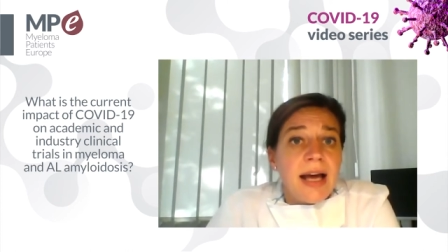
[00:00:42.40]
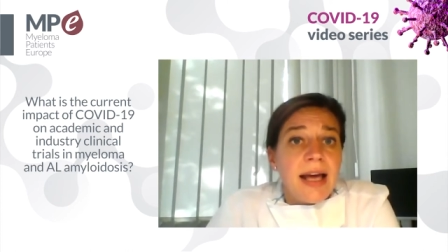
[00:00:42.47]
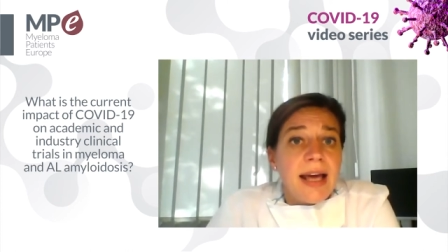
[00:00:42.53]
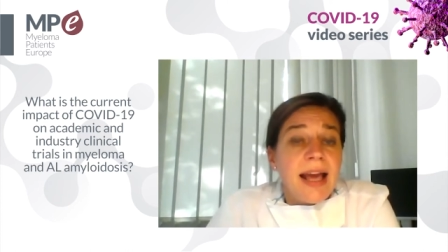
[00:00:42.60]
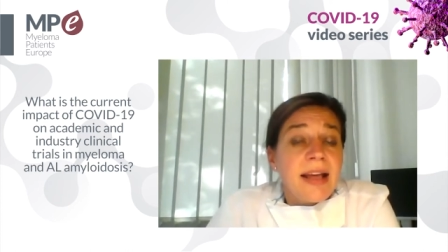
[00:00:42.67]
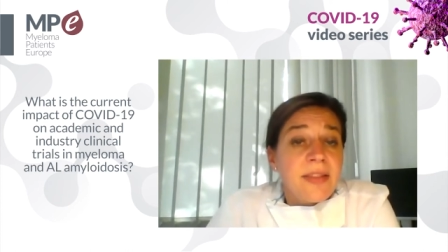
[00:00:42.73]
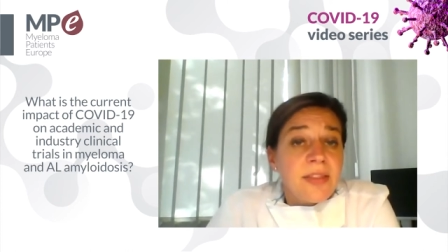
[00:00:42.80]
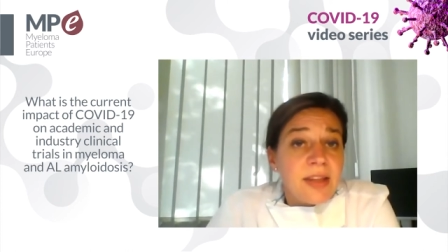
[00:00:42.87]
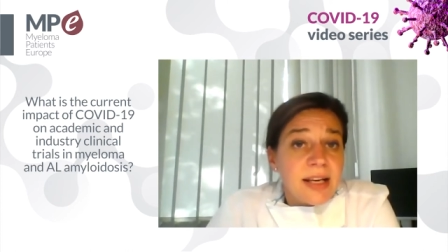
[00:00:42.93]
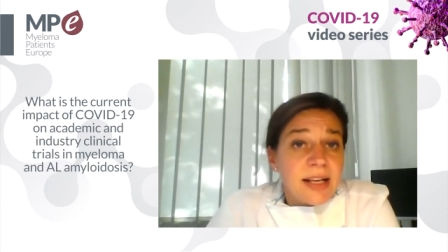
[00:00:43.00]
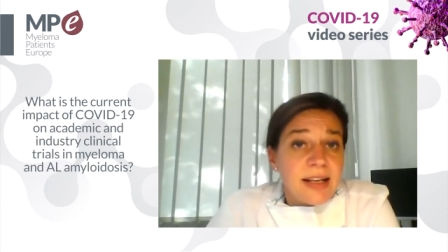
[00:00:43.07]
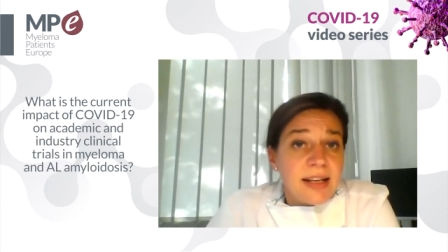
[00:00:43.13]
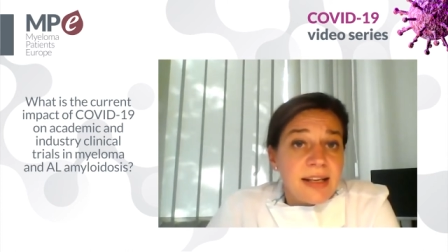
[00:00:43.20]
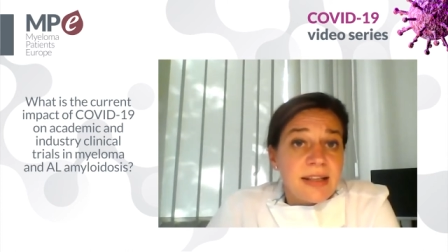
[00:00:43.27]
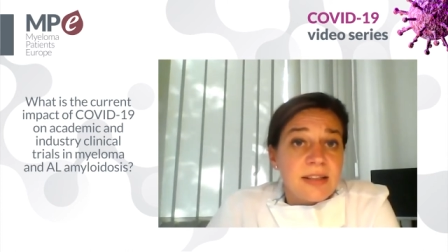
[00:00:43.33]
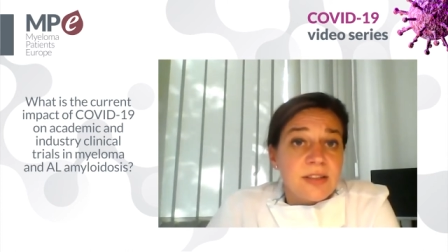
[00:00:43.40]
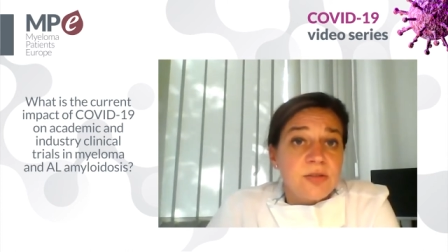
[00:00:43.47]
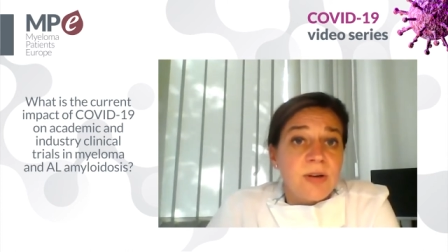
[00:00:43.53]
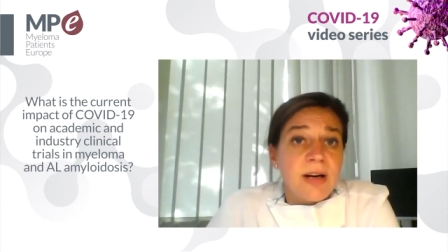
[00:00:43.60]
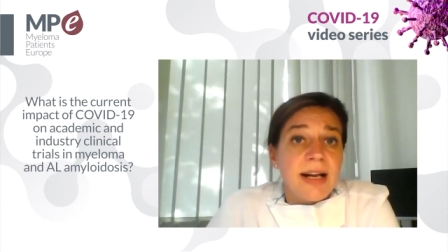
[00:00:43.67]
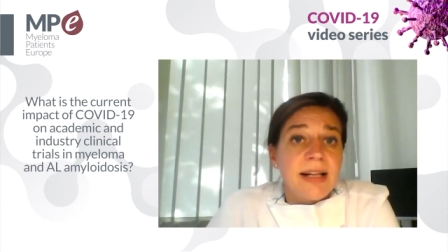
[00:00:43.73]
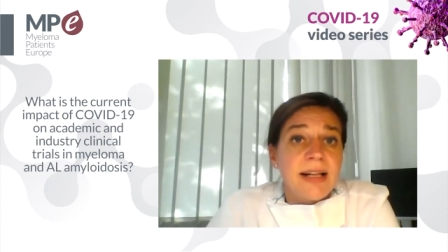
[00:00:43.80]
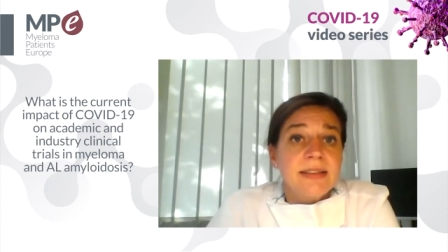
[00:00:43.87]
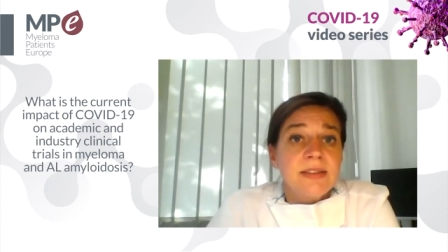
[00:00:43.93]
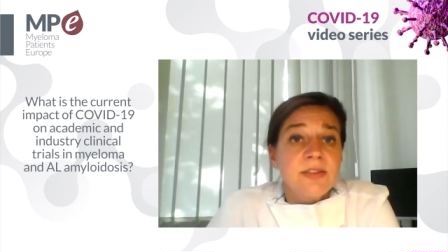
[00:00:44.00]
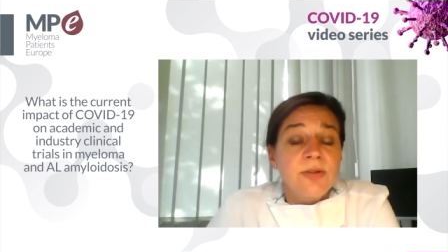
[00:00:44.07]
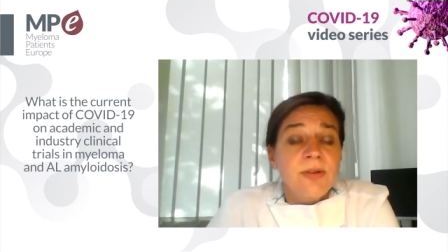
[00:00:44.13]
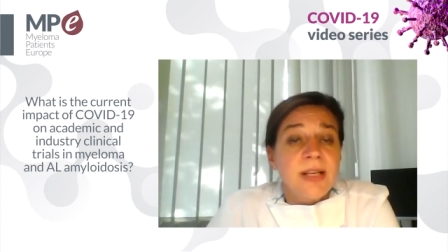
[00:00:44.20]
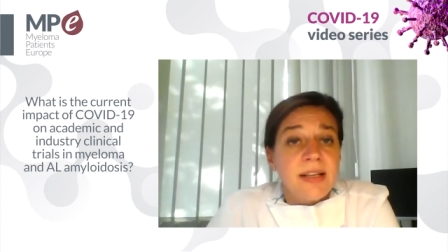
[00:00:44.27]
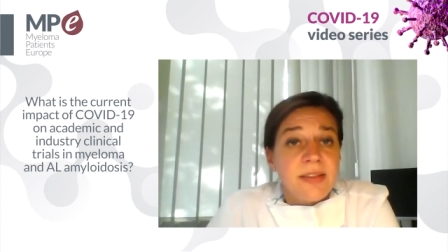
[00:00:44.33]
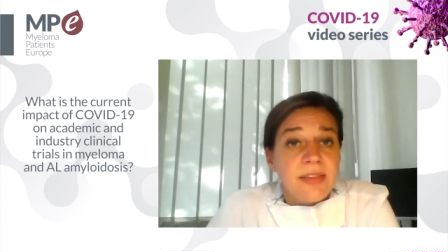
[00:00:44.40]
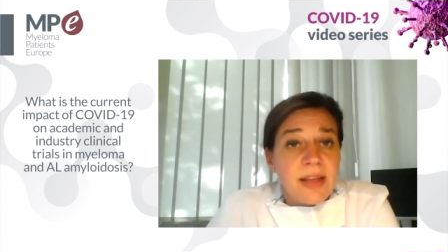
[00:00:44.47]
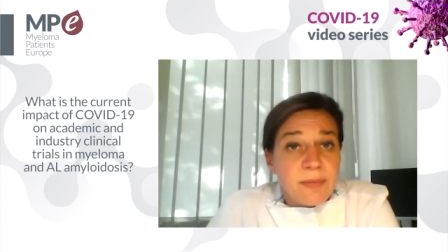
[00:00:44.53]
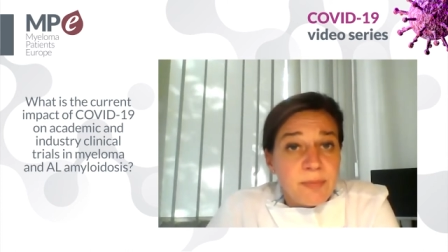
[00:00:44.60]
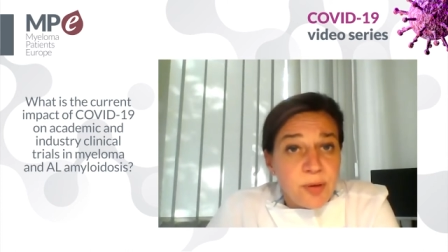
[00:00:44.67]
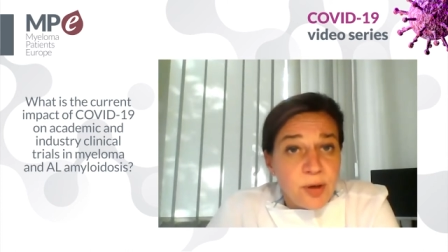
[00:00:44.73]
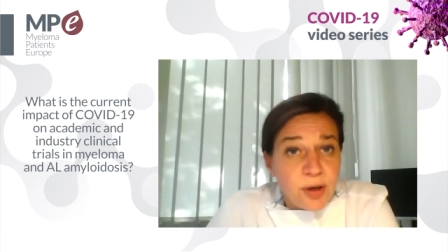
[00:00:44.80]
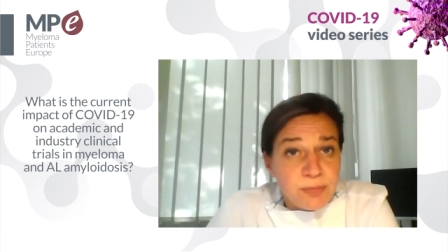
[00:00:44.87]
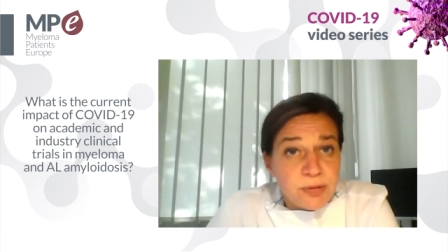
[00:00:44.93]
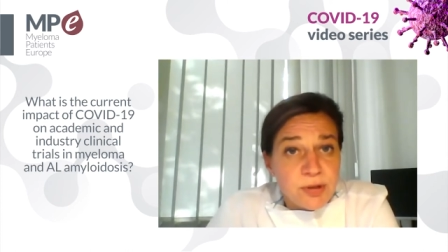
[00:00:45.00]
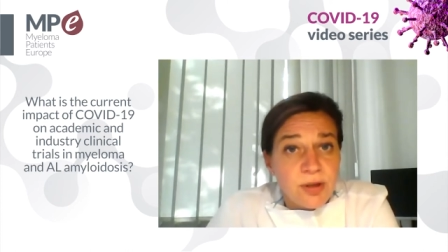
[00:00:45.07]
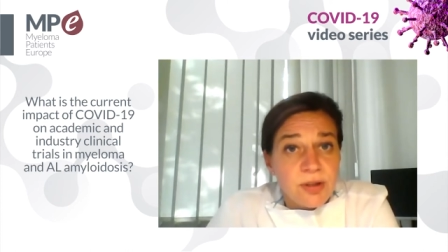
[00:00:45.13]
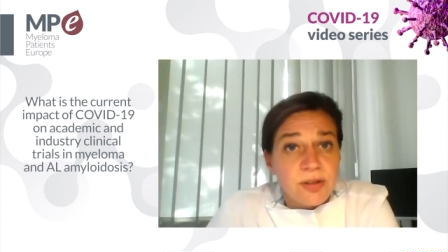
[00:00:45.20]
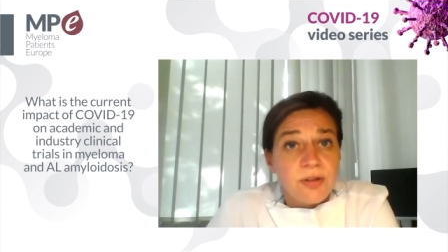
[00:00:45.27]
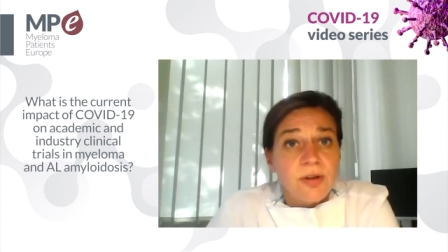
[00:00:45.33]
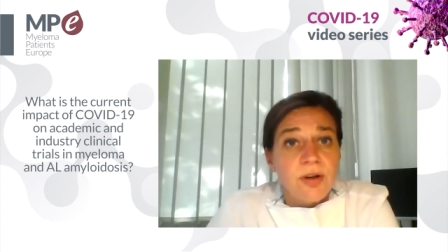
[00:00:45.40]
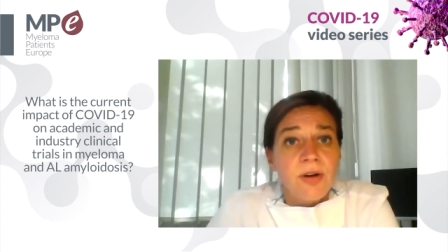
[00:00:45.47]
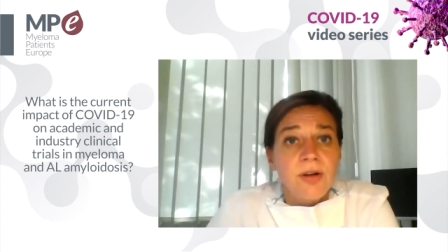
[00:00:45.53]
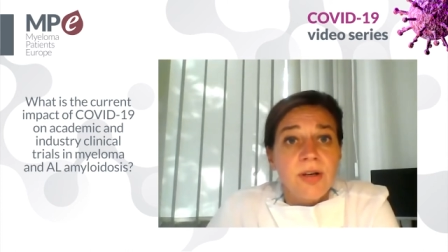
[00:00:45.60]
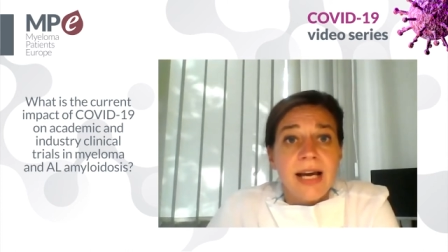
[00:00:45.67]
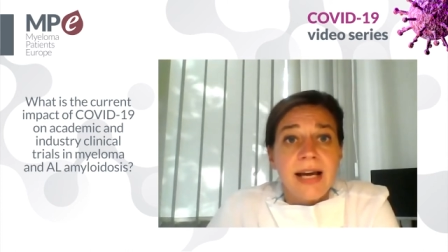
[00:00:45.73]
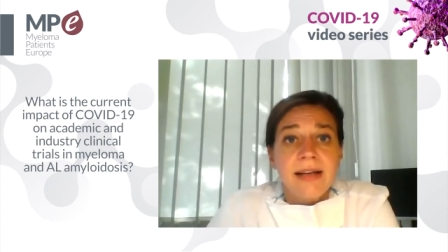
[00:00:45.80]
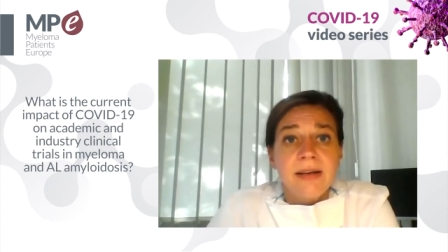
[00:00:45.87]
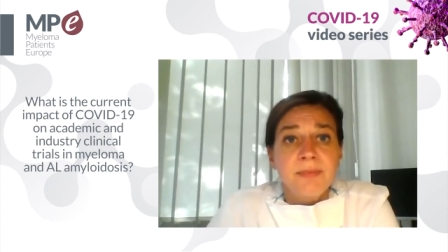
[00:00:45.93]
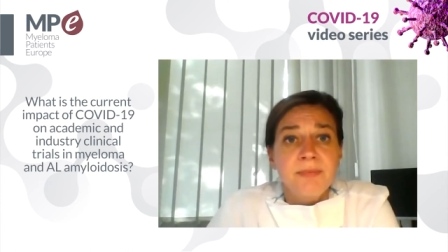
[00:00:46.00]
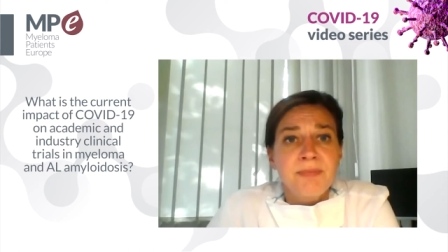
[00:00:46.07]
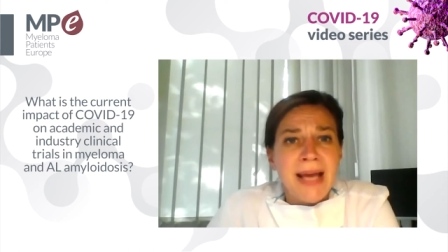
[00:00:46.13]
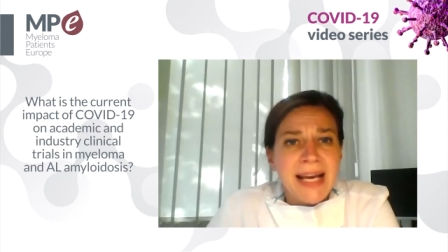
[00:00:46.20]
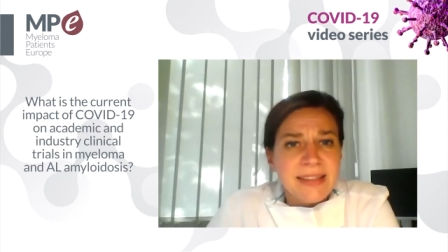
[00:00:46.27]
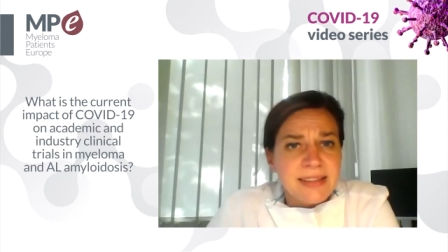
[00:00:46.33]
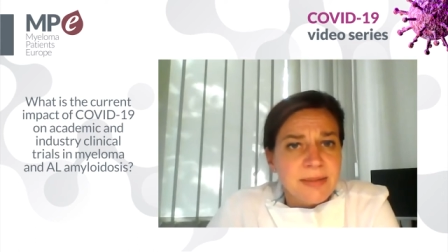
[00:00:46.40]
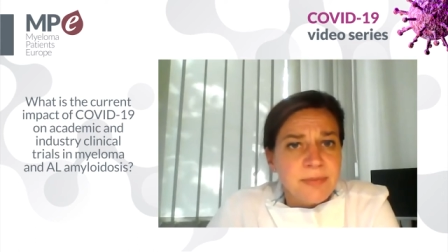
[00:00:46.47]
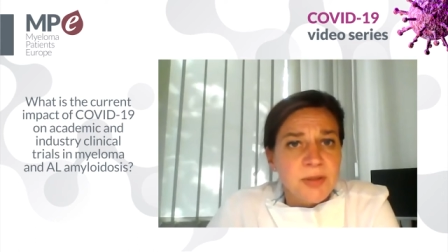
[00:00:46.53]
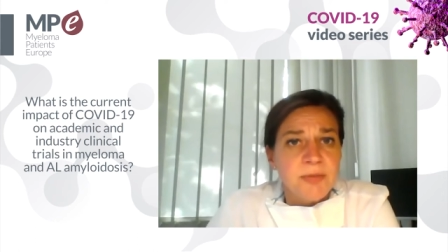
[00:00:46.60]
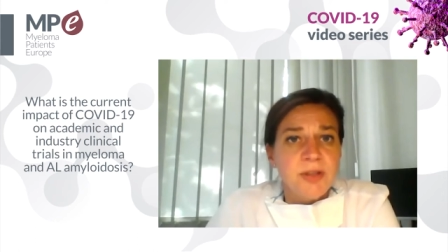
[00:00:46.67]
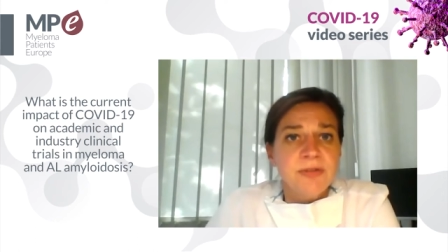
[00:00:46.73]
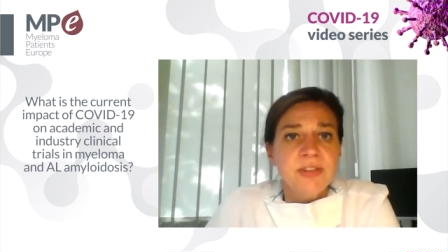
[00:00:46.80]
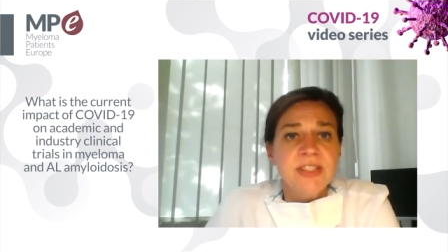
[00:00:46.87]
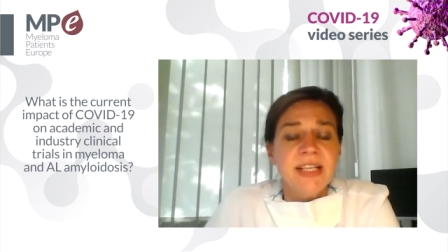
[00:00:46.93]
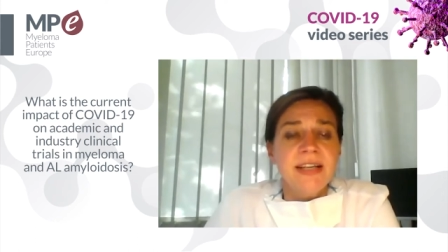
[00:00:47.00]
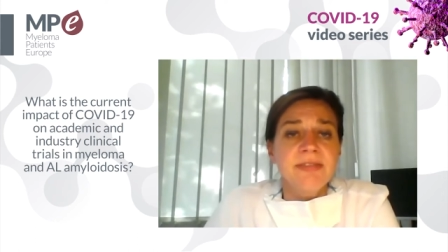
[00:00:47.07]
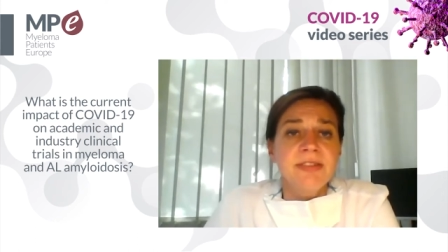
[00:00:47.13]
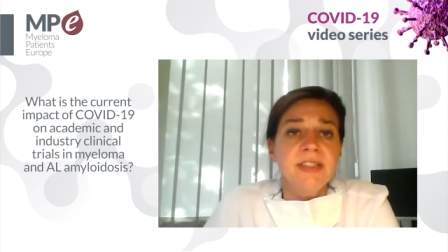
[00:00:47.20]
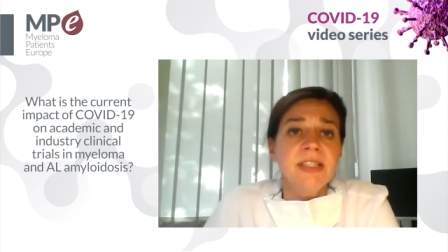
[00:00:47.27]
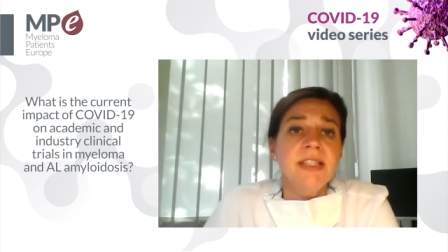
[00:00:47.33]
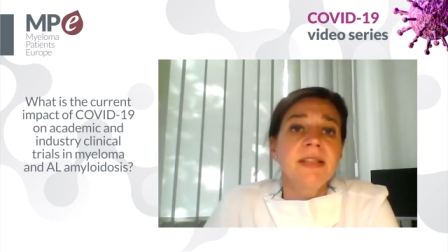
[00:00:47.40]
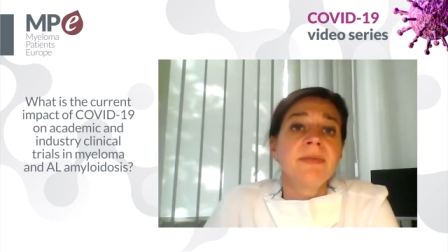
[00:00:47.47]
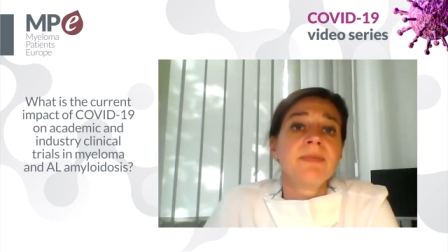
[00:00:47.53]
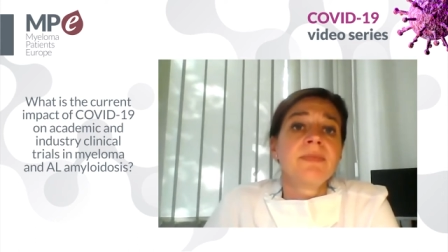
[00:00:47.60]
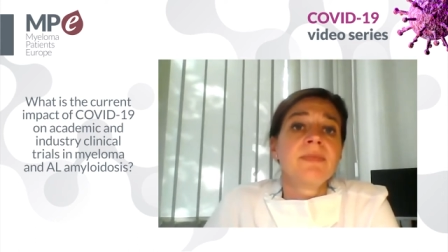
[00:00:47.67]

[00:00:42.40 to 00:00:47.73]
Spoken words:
in the clinical trials, treated them per protocol under maximum of safety.